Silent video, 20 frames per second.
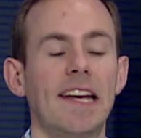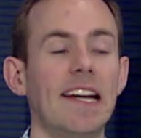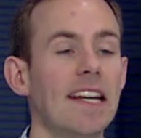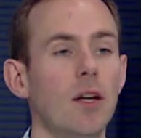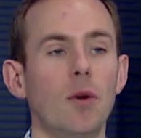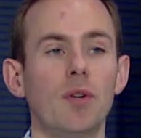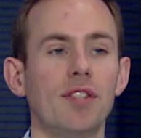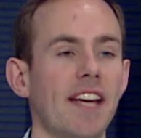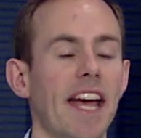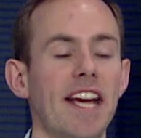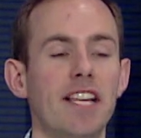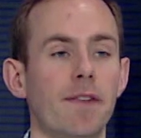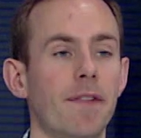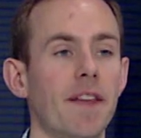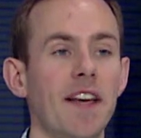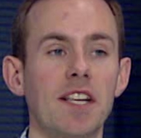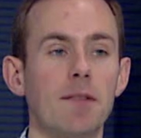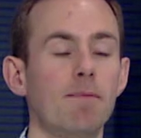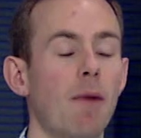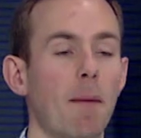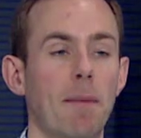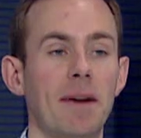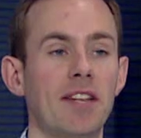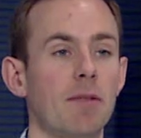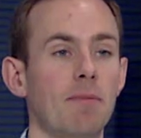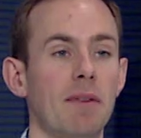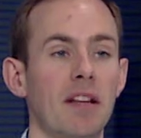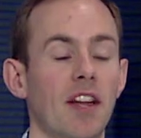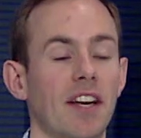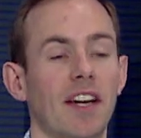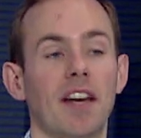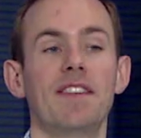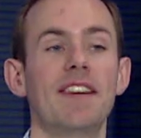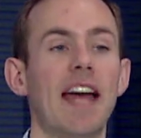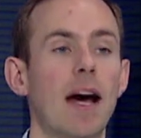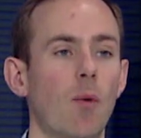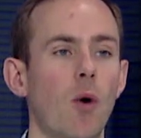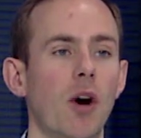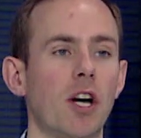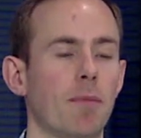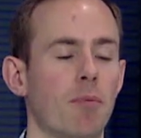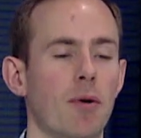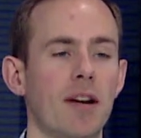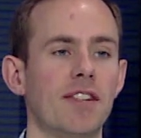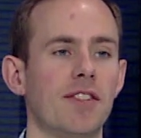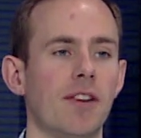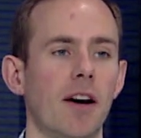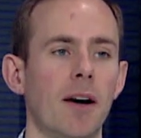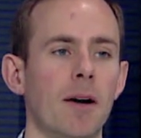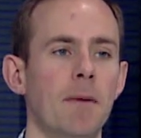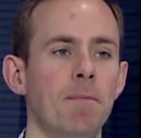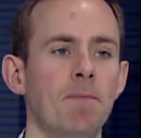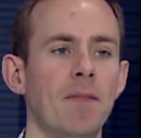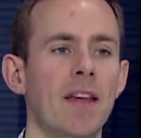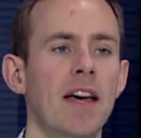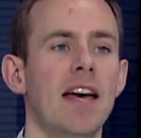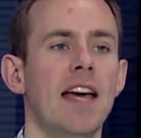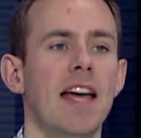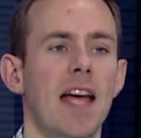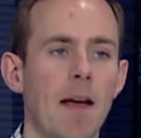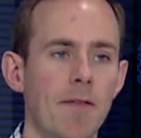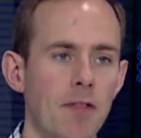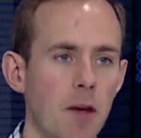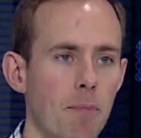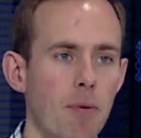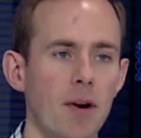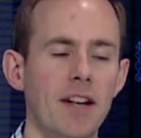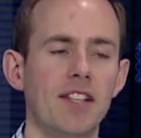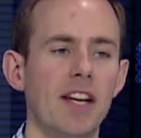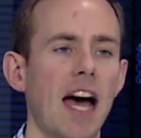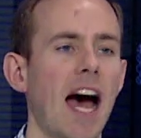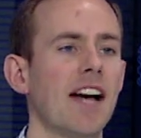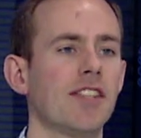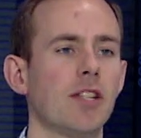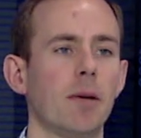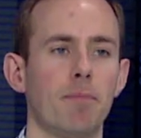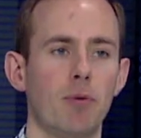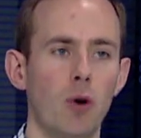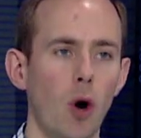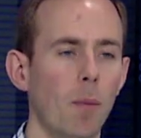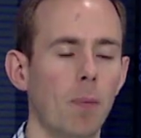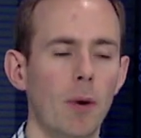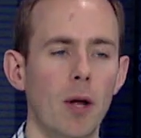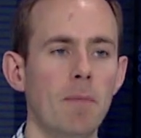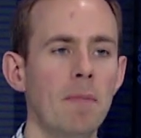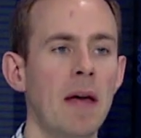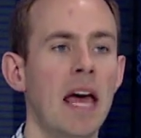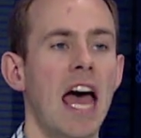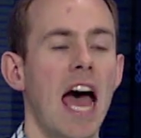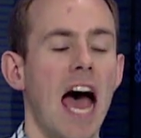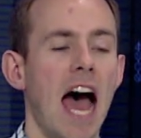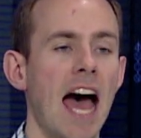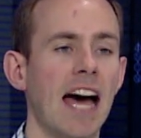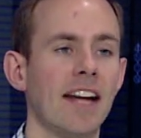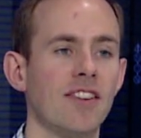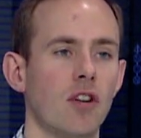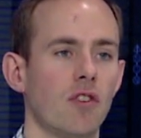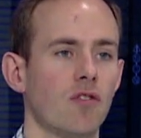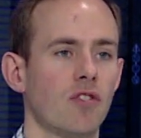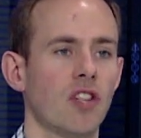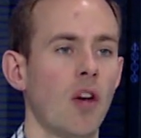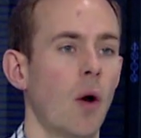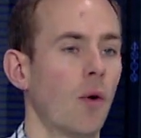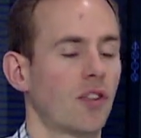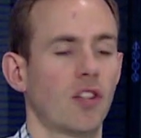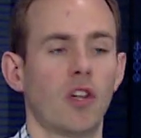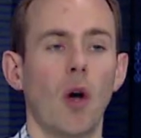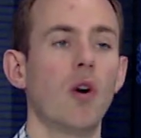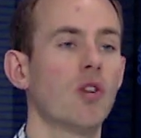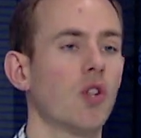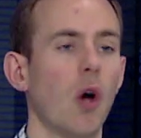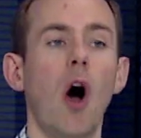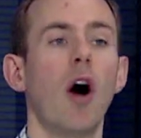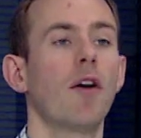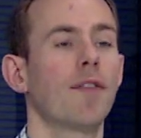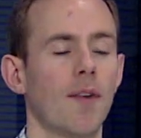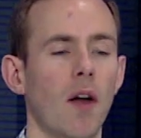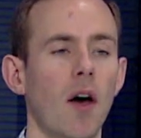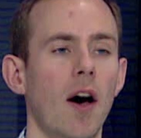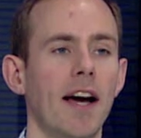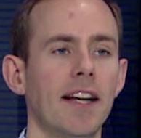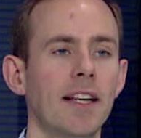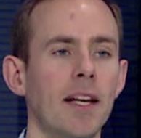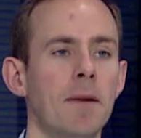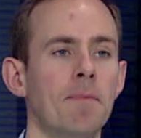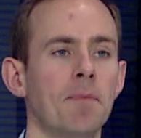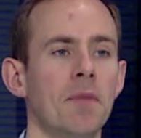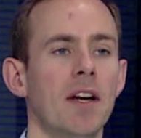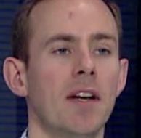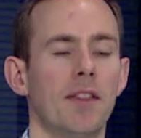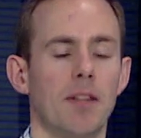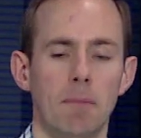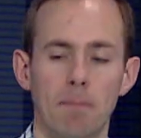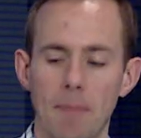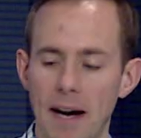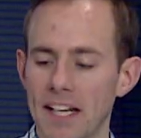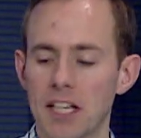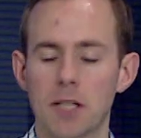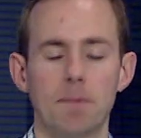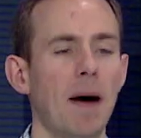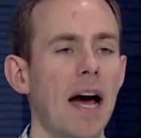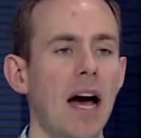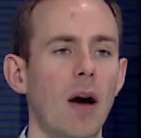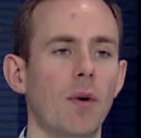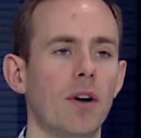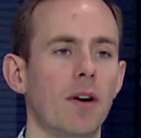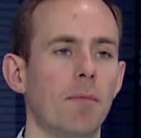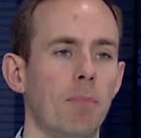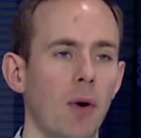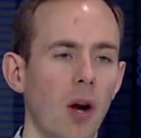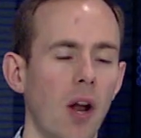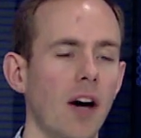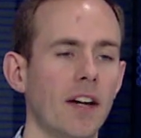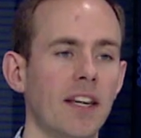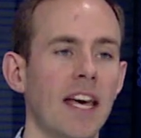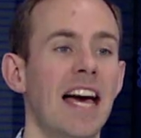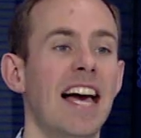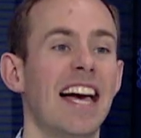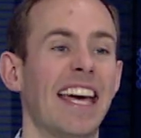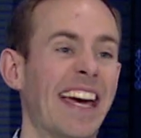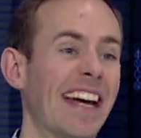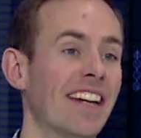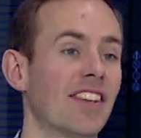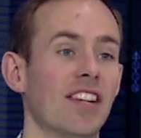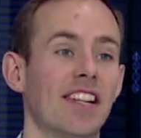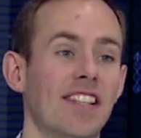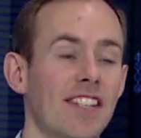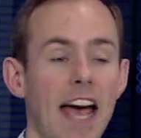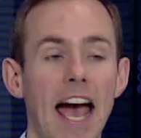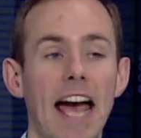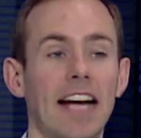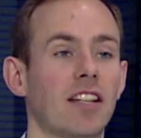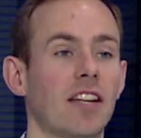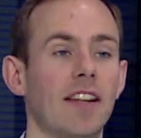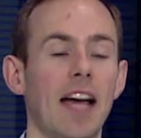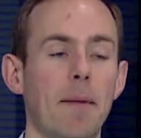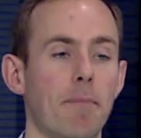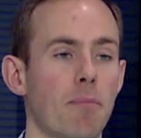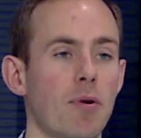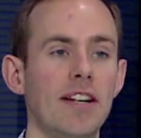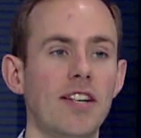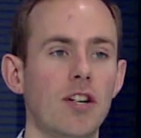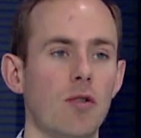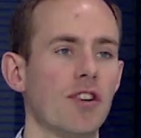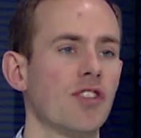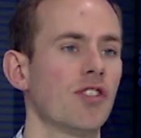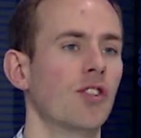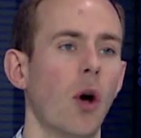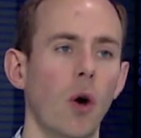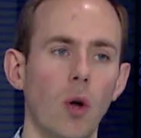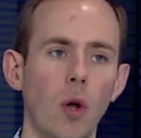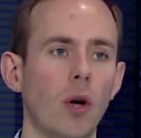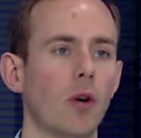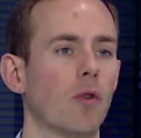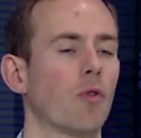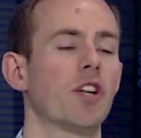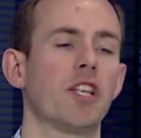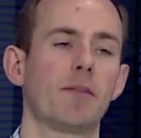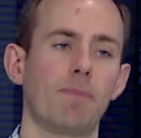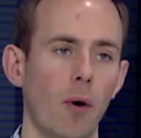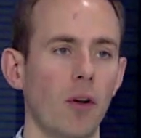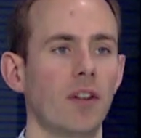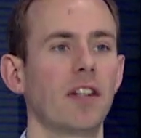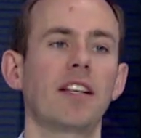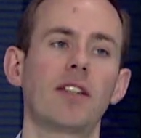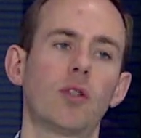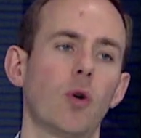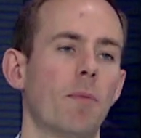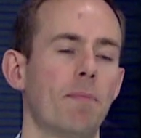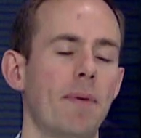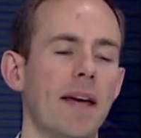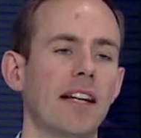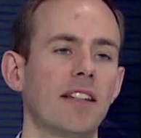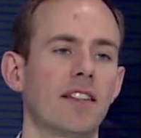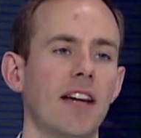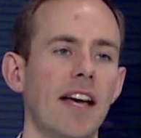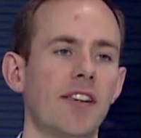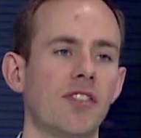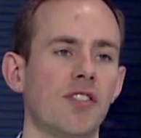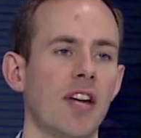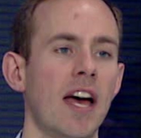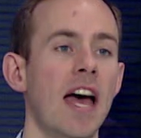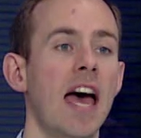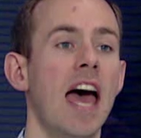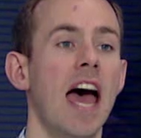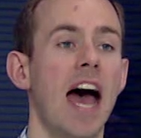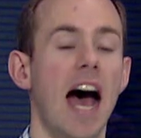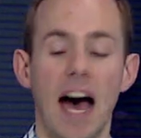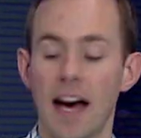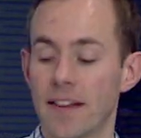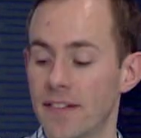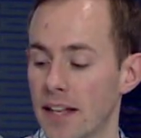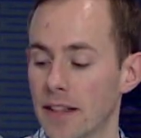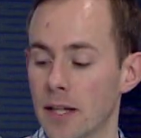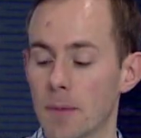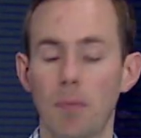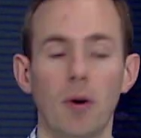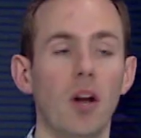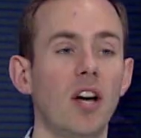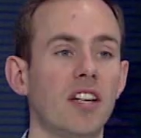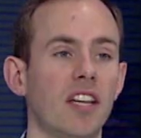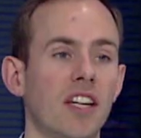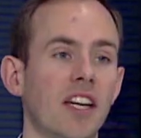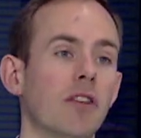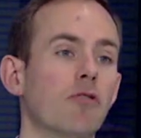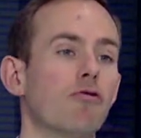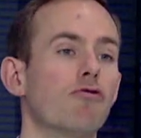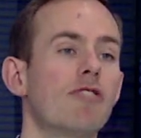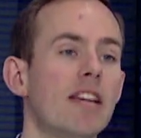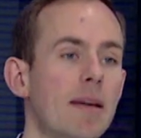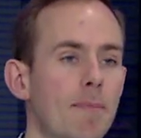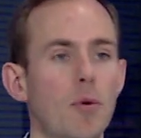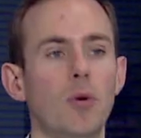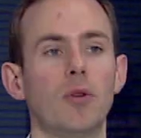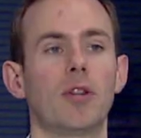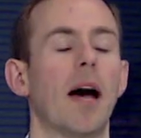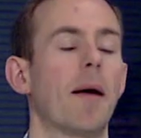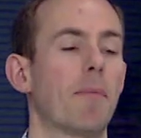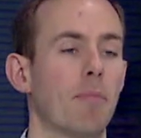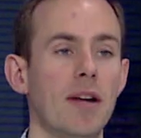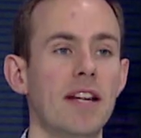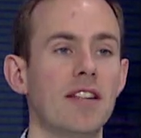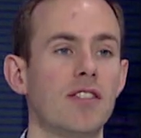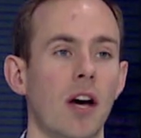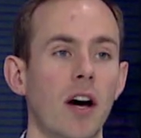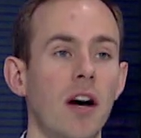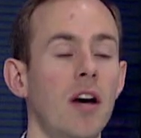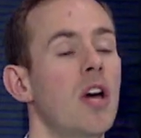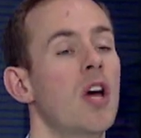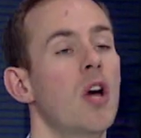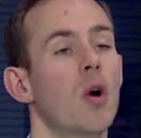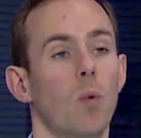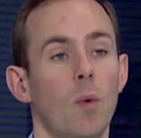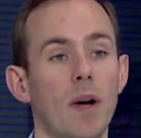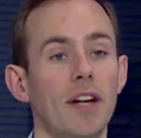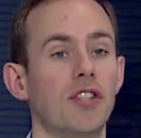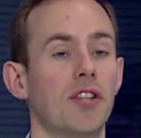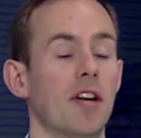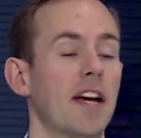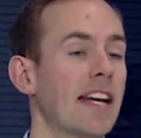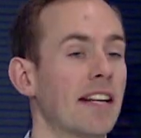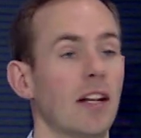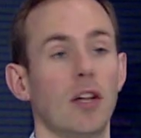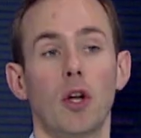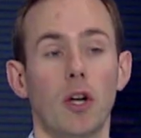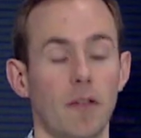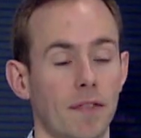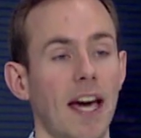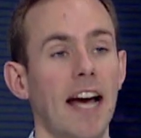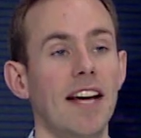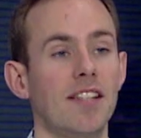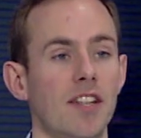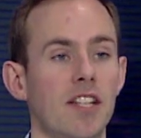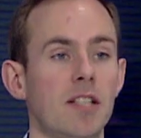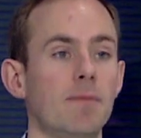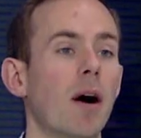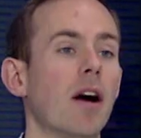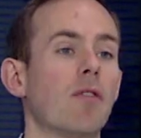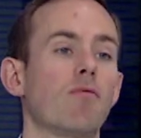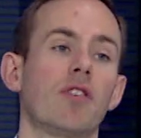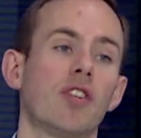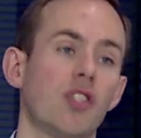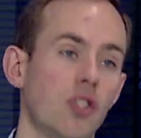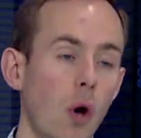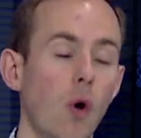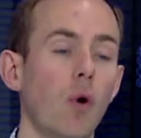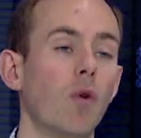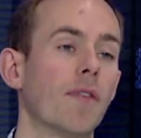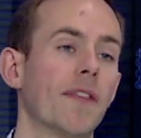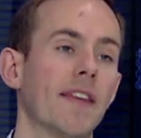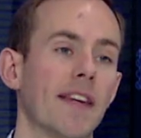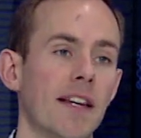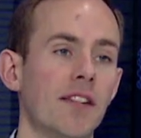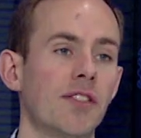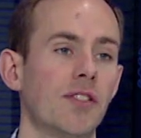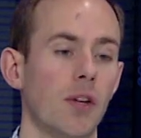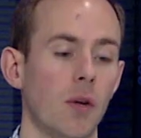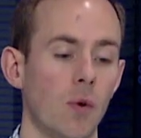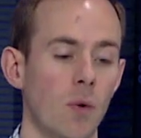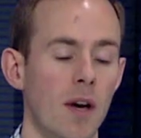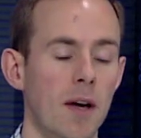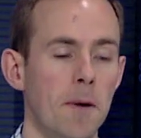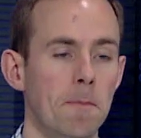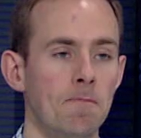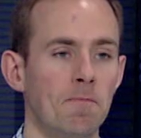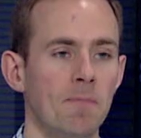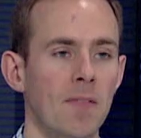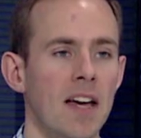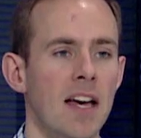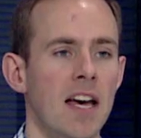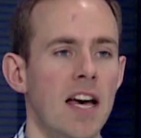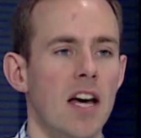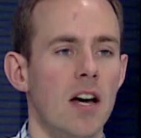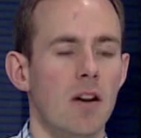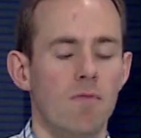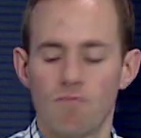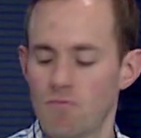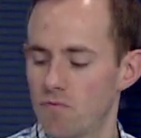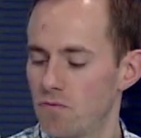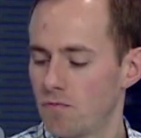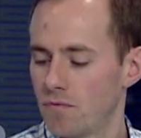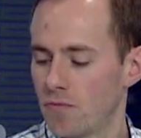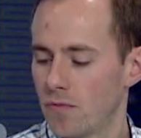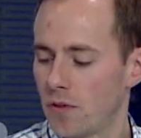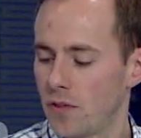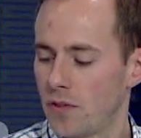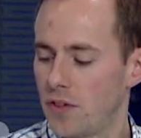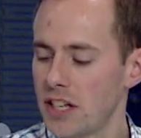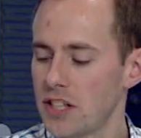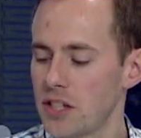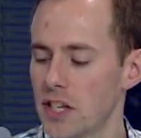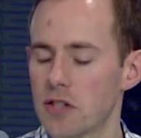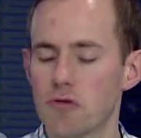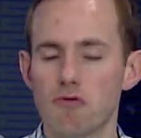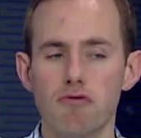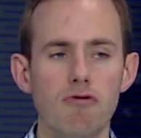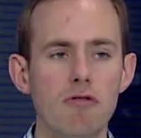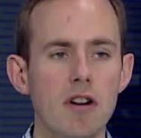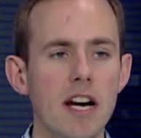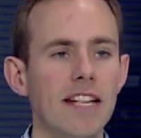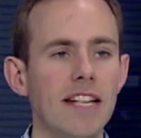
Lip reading: A key use case for this might be something like a network printer. If the printer has a problem and it goes offline, the managed power plug can detect that printer is no longer responding to a ping test, and then the plug can reboot that printer, which in a lot of cases might resolve the issue. This is